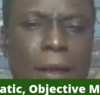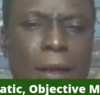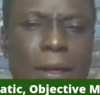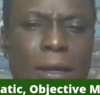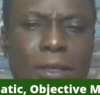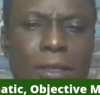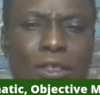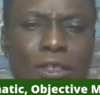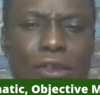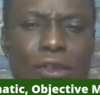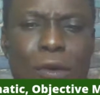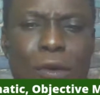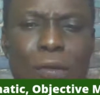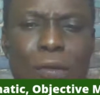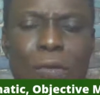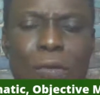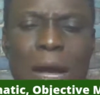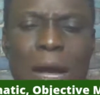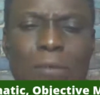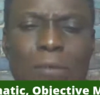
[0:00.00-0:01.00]
so
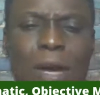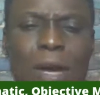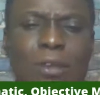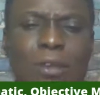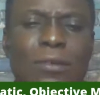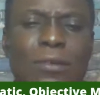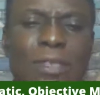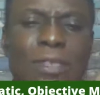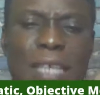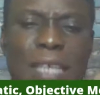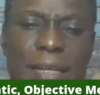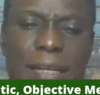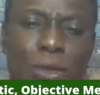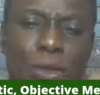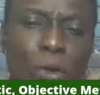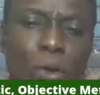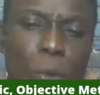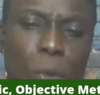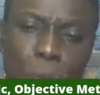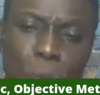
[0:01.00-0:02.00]
when you set
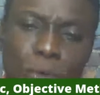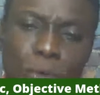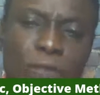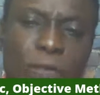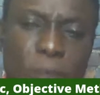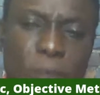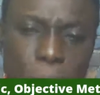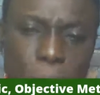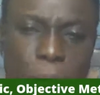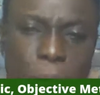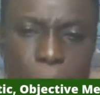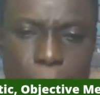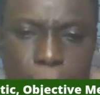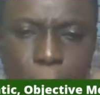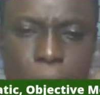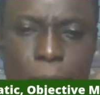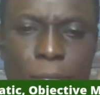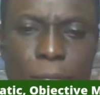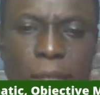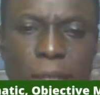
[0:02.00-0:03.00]
goals for
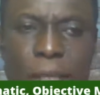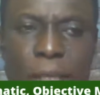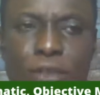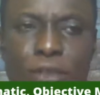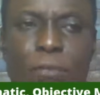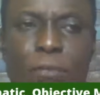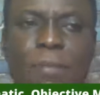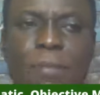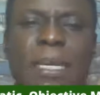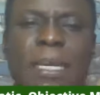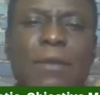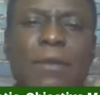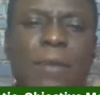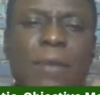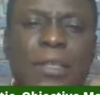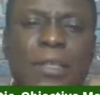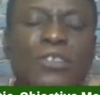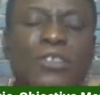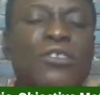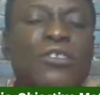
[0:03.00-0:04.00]
people, there should be a
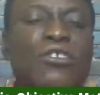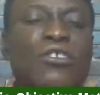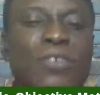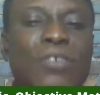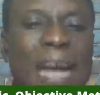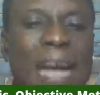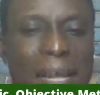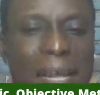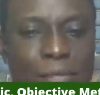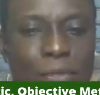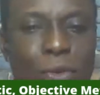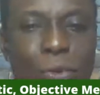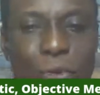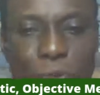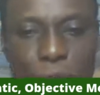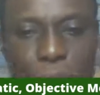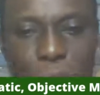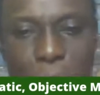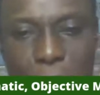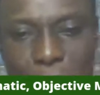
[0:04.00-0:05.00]
way to track those
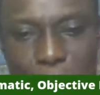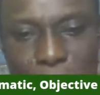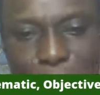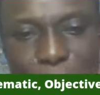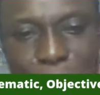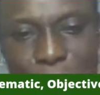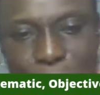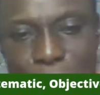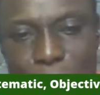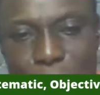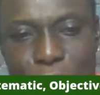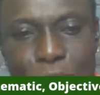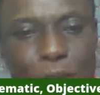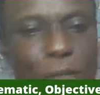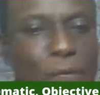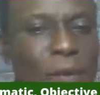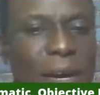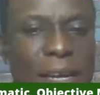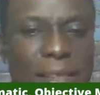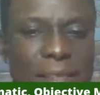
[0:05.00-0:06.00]
goals. So
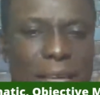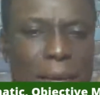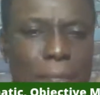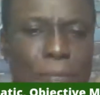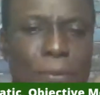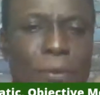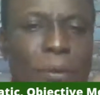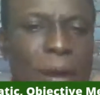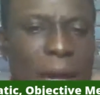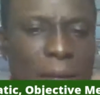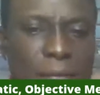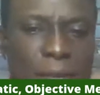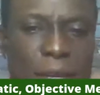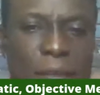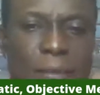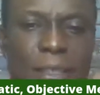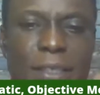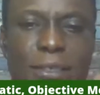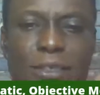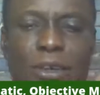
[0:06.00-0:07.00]
for example, I've
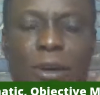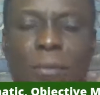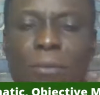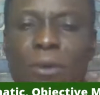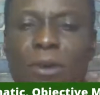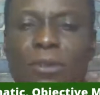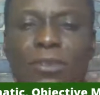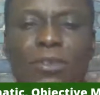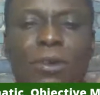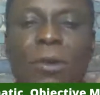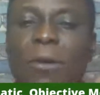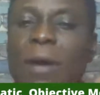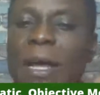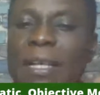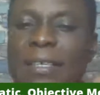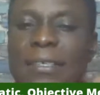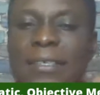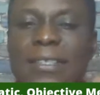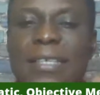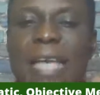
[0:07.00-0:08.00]
given someone to go
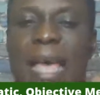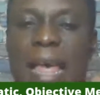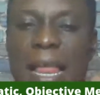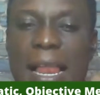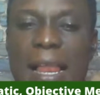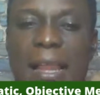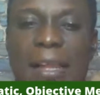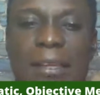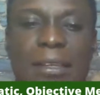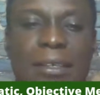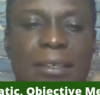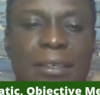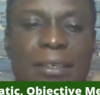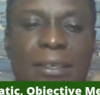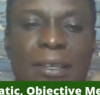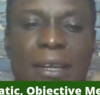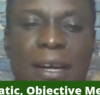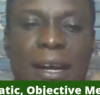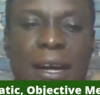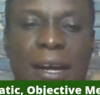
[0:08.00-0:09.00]
and sell
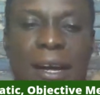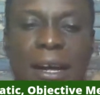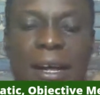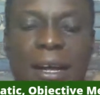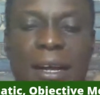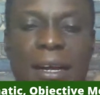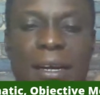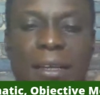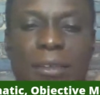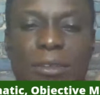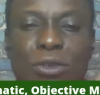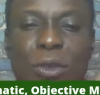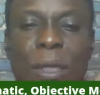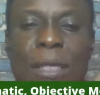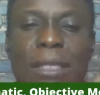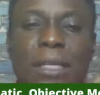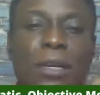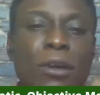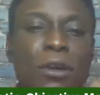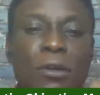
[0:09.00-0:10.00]

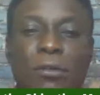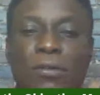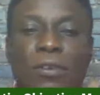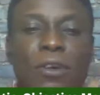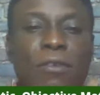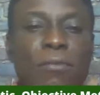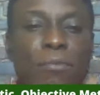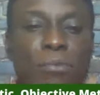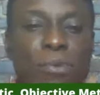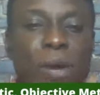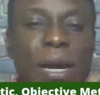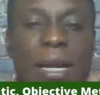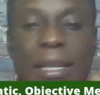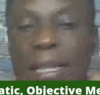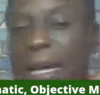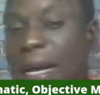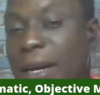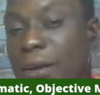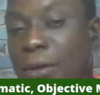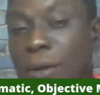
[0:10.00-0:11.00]
20 loaves of bread,
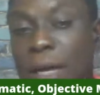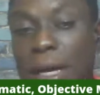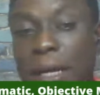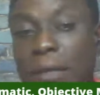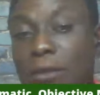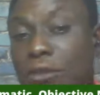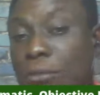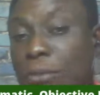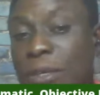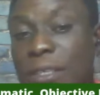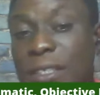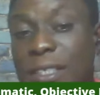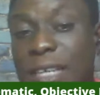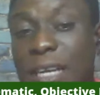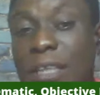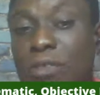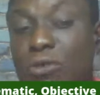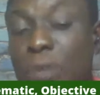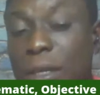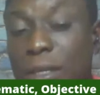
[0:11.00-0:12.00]
that okay, you must
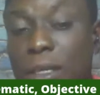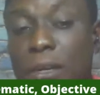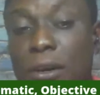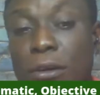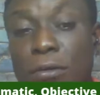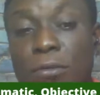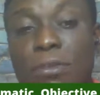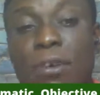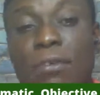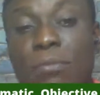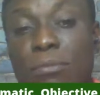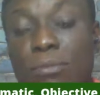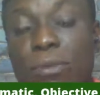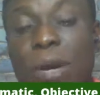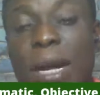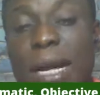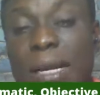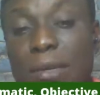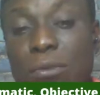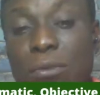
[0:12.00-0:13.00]
sell 20 loaves of
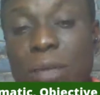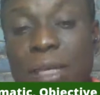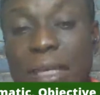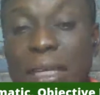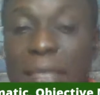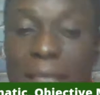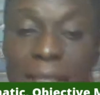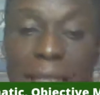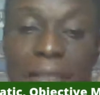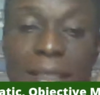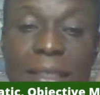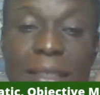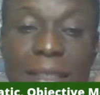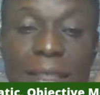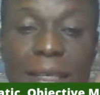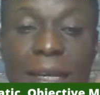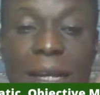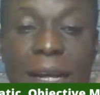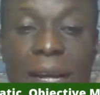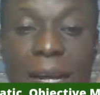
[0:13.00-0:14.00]
bread within
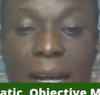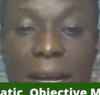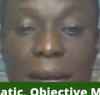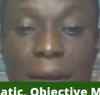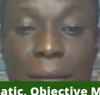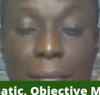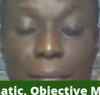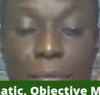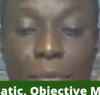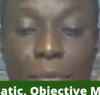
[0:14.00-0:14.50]
a